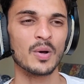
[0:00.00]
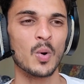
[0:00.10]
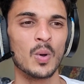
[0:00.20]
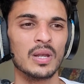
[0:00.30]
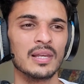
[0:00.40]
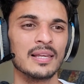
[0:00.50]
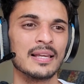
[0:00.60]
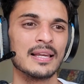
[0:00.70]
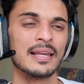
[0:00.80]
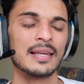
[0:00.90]
all
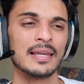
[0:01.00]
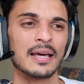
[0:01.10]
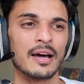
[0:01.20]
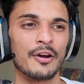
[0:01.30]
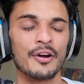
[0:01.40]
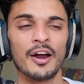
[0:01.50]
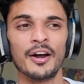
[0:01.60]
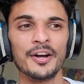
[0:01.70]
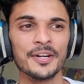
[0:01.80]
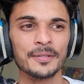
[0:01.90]
her
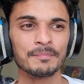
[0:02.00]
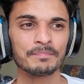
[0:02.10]
heart.